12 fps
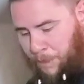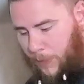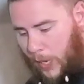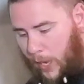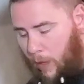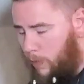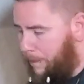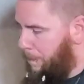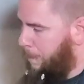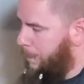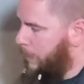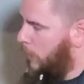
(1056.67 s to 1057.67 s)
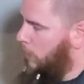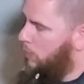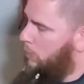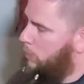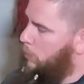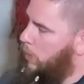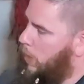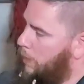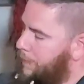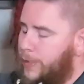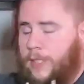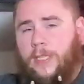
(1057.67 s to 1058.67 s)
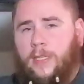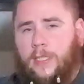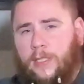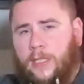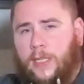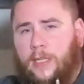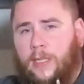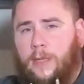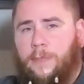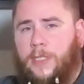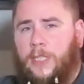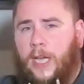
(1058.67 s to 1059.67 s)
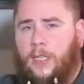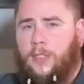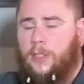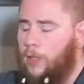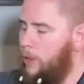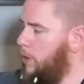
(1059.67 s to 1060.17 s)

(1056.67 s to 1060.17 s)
Now, obviously this thing can be changed.